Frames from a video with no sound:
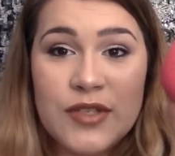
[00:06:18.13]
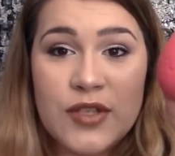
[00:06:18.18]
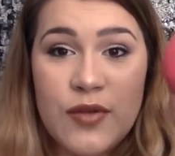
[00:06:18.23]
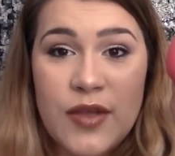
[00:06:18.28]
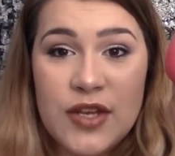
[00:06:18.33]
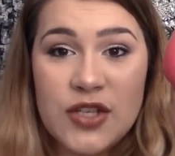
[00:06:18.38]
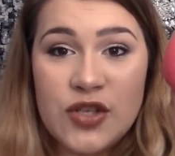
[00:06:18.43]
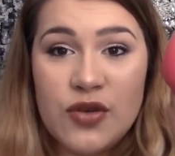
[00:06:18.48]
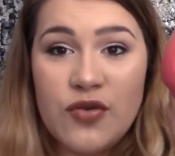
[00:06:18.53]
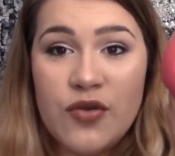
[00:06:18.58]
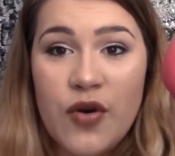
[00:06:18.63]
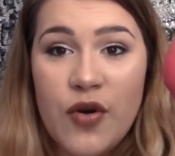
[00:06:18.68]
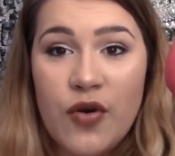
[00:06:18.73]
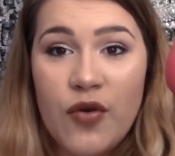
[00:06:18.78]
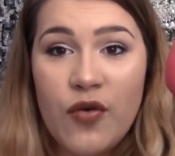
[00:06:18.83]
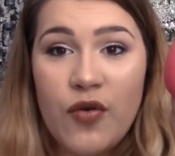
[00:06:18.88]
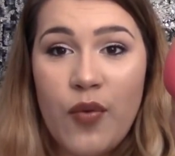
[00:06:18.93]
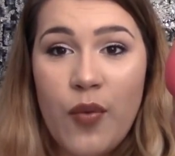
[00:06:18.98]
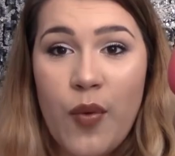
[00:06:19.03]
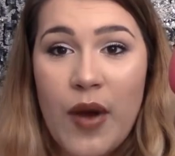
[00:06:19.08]
So they do grow
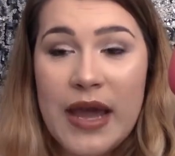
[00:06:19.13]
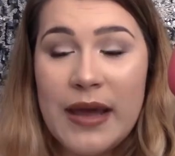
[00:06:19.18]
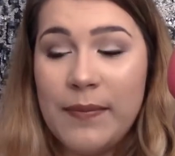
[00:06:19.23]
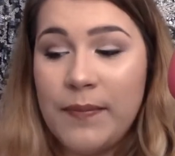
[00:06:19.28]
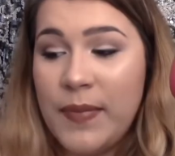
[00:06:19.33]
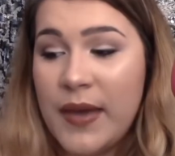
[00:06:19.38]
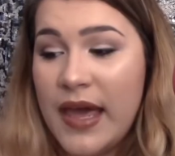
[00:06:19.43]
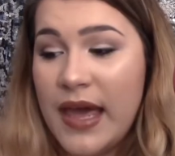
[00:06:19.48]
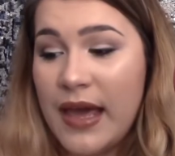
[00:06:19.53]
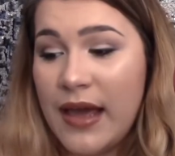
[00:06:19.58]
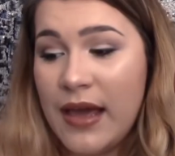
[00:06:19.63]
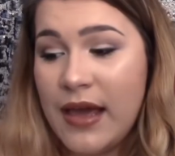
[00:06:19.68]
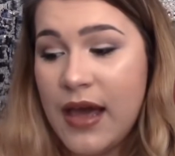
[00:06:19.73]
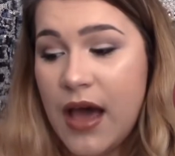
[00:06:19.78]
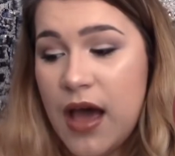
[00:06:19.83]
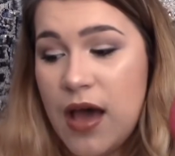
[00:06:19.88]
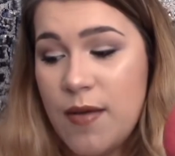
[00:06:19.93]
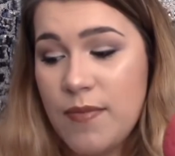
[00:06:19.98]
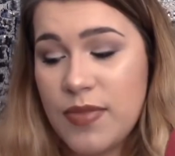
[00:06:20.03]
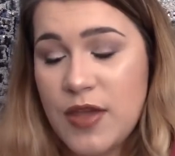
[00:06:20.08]
quite big.
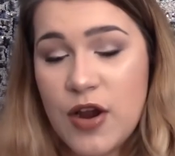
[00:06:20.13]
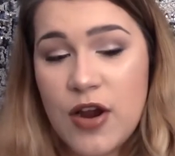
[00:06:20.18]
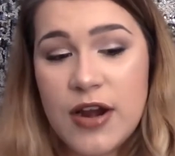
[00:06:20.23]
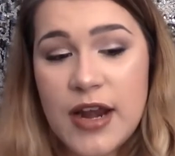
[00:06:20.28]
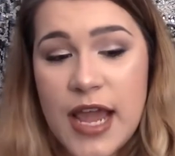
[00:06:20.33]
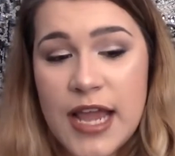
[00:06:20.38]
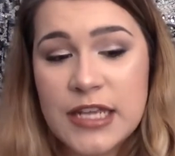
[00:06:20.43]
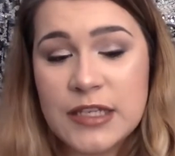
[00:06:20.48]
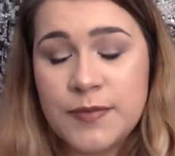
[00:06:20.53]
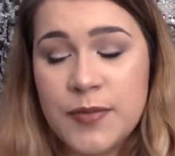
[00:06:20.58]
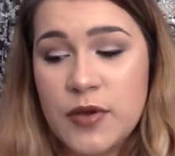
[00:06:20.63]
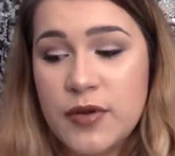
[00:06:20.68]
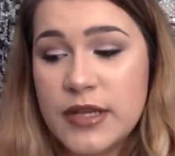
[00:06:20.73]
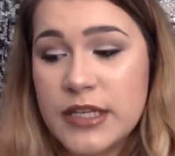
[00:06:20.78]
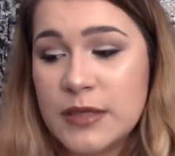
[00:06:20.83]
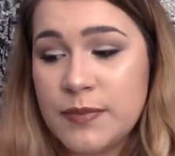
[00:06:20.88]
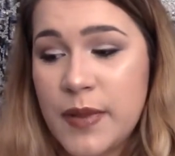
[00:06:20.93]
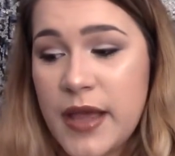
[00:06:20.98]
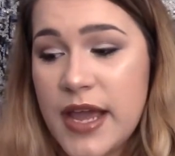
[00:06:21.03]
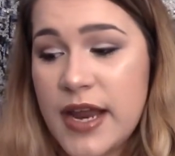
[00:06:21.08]
Um, they're a nice beauty
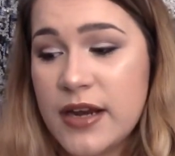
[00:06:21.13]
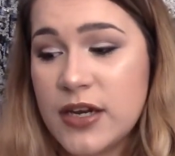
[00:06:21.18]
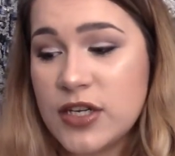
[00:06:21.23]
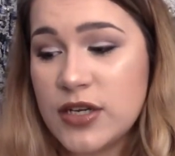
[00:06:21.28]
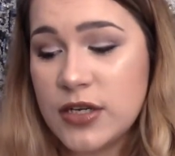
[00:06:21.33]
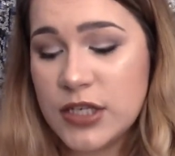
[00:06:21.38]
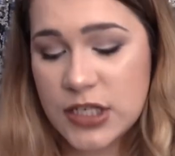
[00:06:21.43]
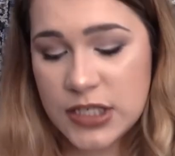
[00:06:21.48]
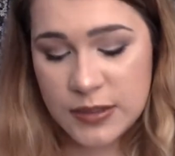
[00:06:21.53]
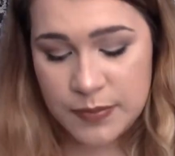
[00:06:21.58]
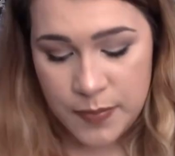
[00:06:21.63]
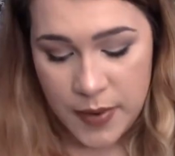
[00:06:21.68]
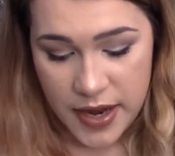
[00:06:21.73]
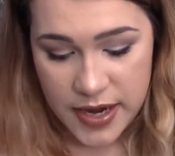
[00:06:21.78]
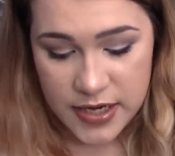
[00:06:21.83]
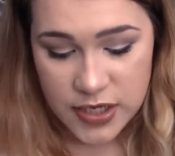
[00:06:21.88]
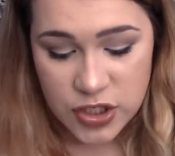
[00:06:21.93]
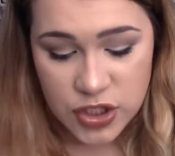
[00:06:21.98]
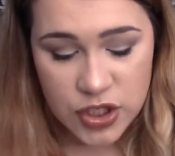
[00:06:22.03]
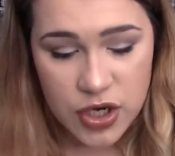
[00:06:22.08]

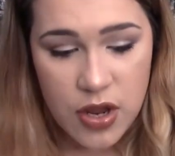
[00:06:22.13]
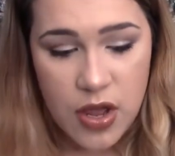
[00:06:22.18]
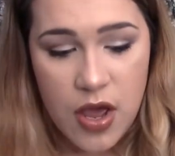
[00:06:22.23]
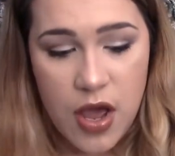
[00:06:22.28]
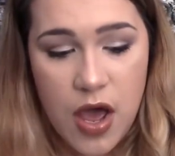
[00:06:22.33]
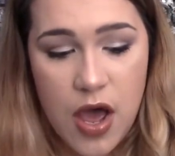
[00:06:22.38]
sponge.